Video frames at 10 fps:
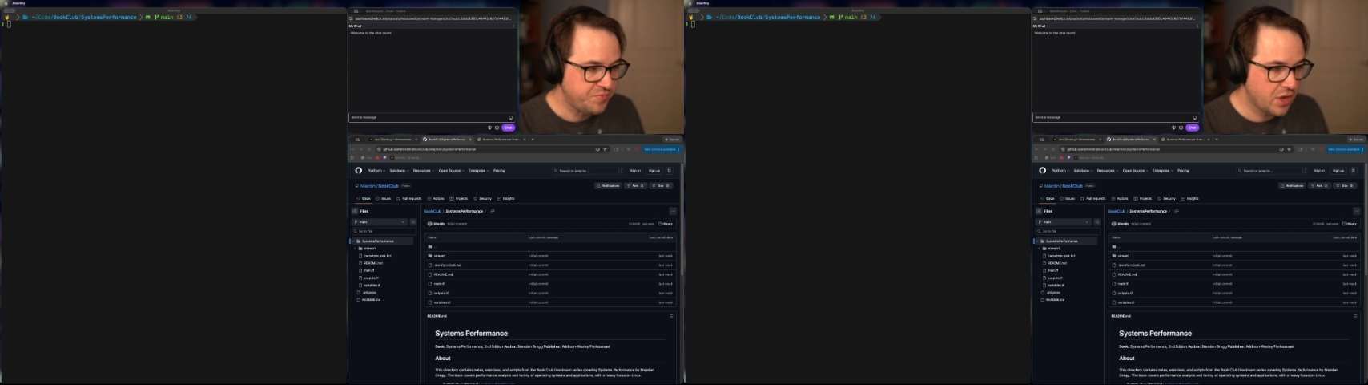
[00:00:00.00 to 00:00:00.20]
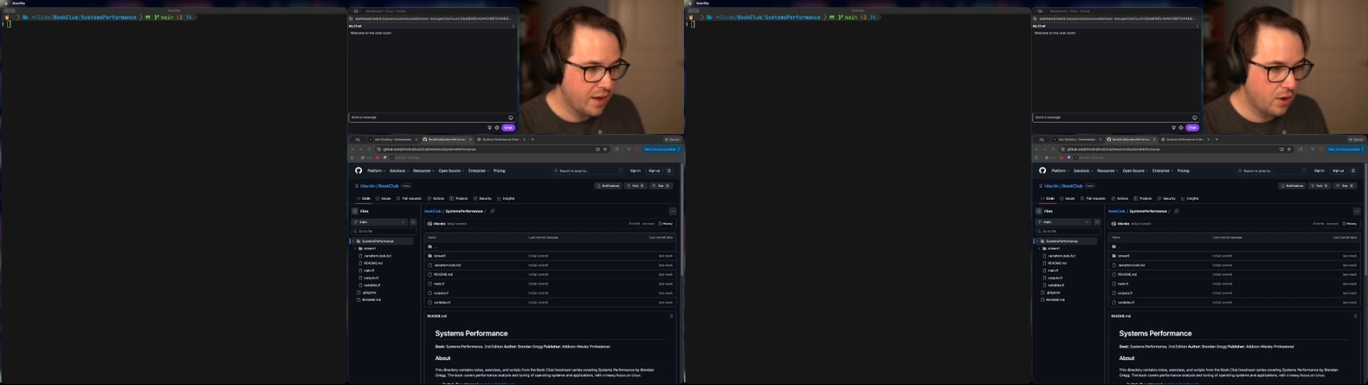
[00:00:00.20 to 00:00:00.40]

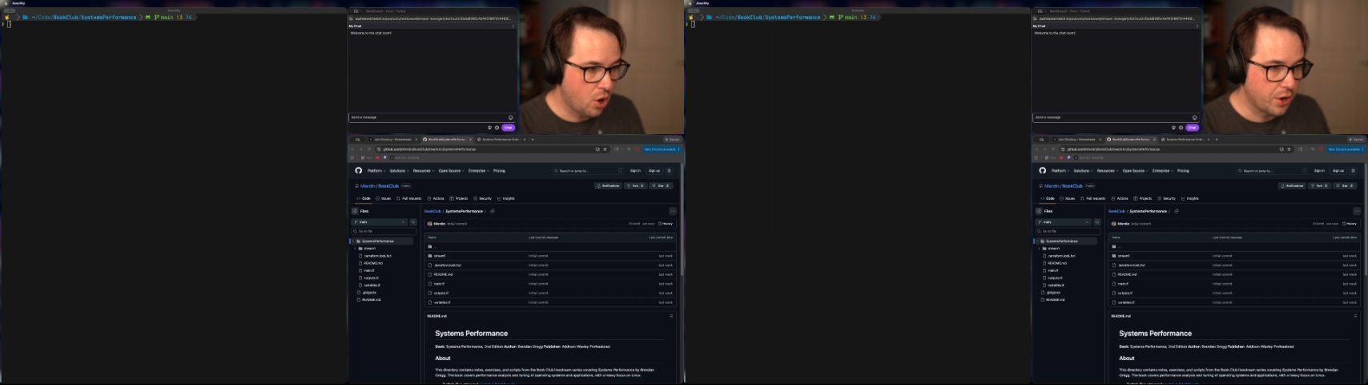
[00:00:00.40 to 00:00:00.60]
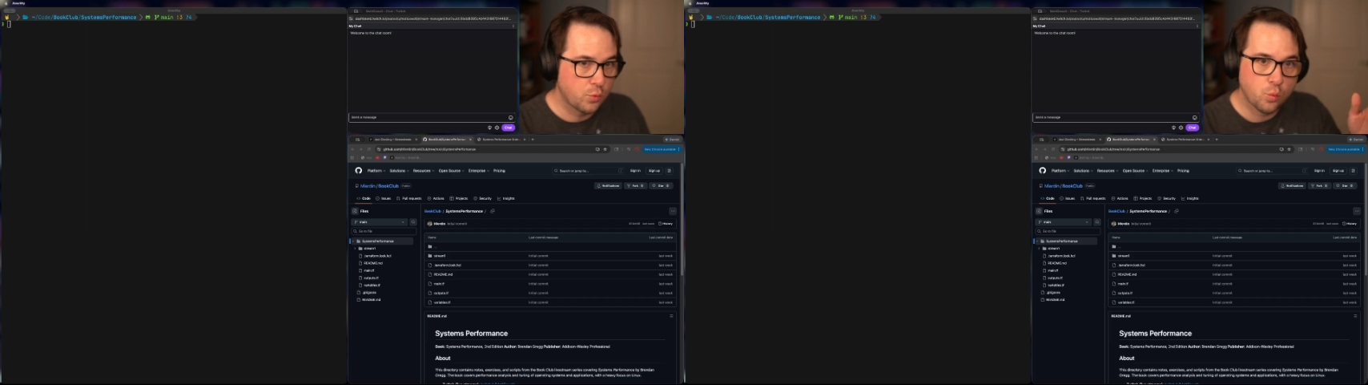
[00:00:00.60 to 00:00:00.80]

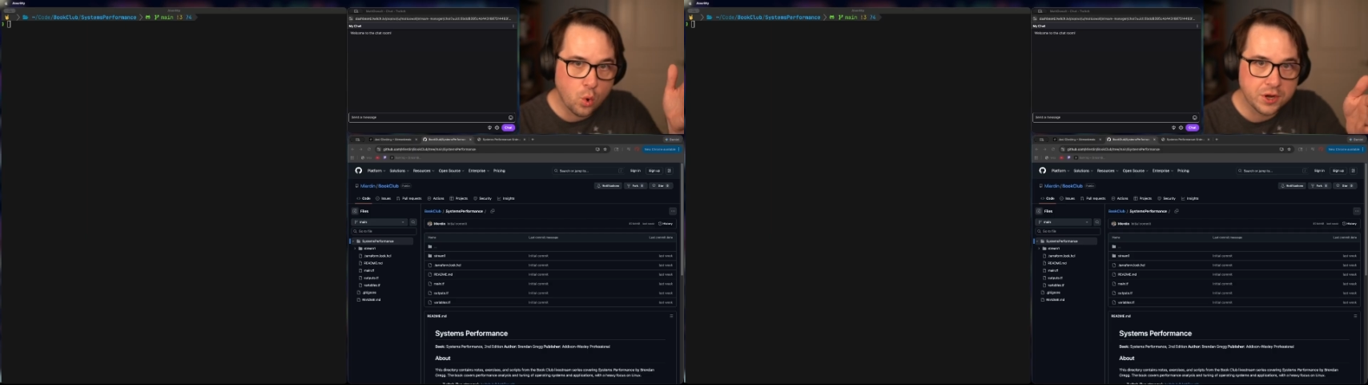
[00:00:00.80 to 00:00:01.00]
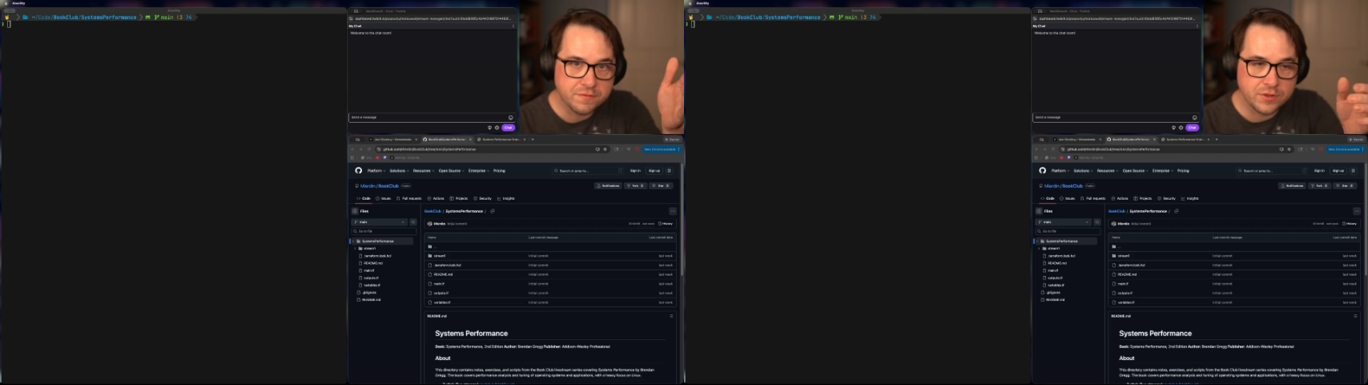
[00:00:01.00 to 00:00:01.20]
on
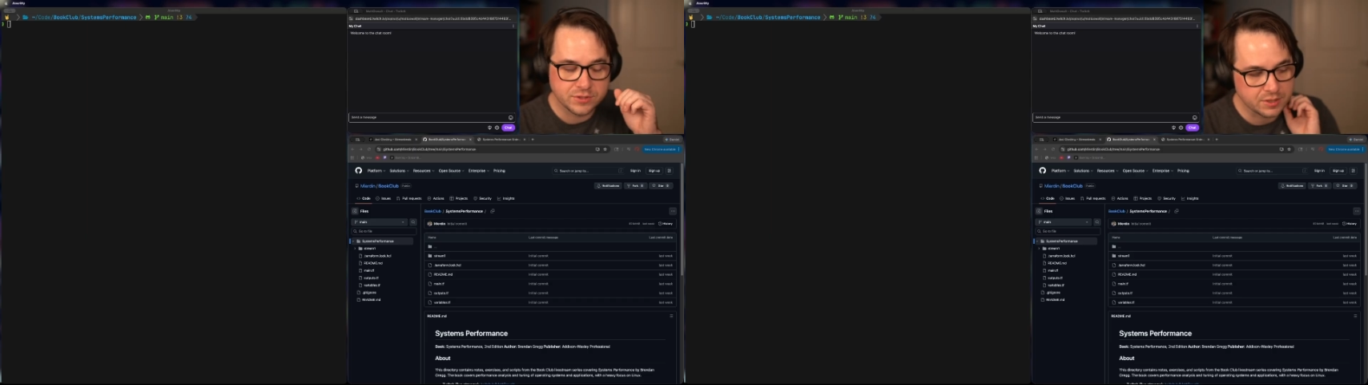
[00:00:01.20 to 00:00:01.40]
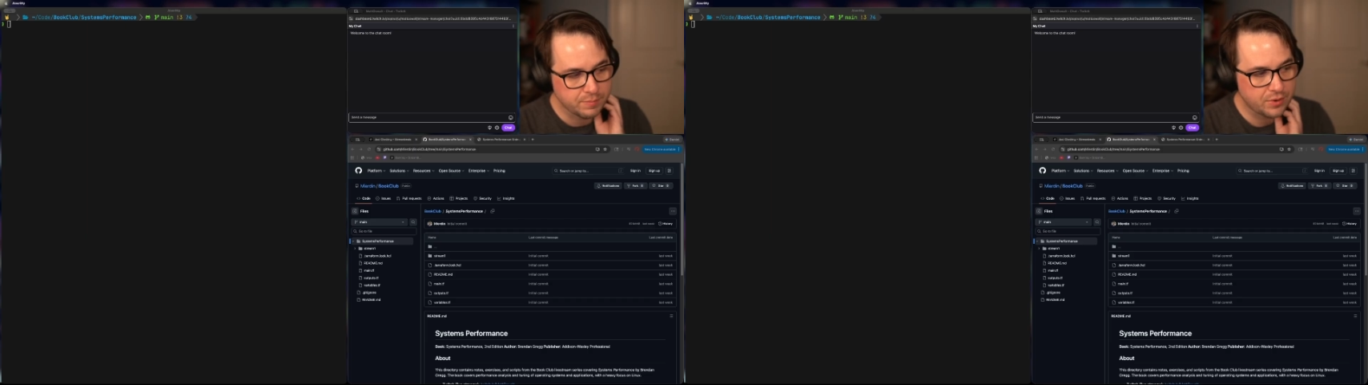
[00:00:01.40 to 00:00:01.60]
one of
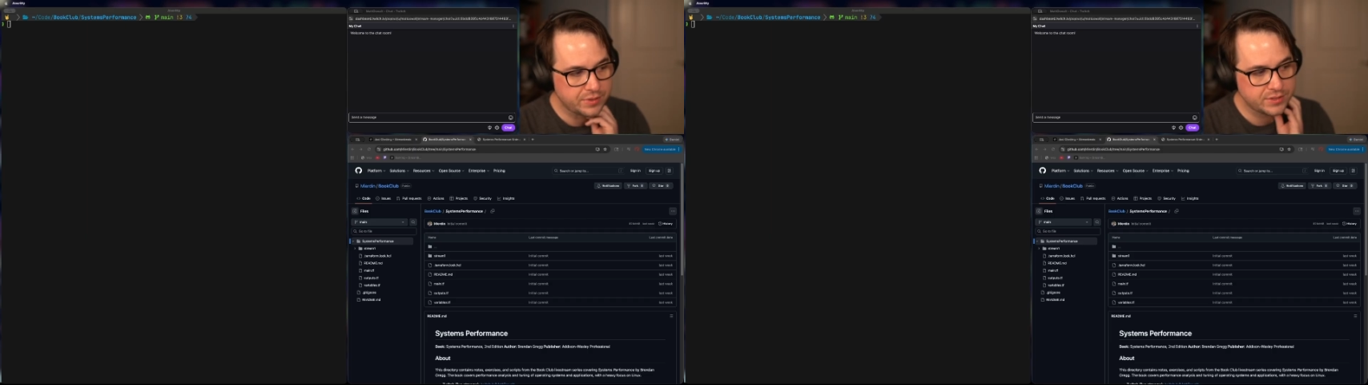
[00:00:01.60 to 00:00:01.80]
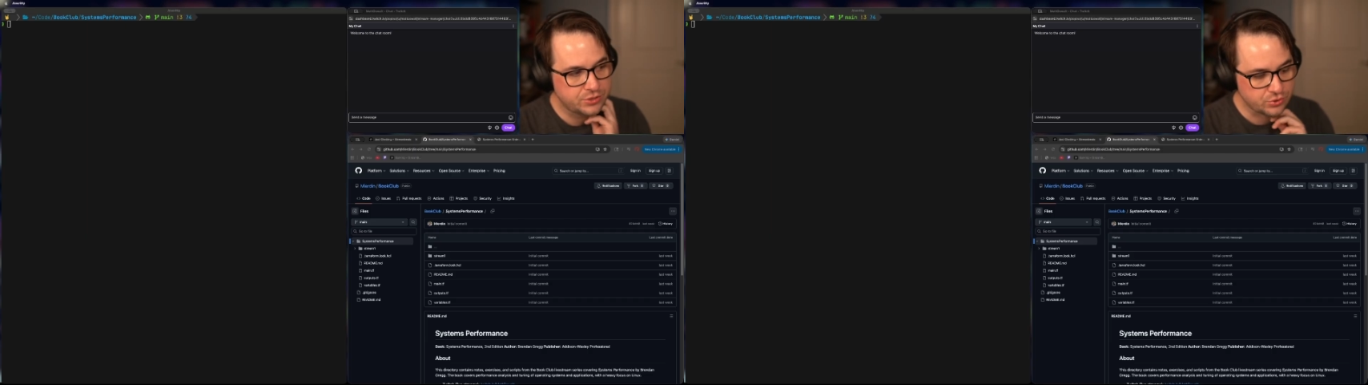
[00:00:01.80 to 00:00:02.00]
those components.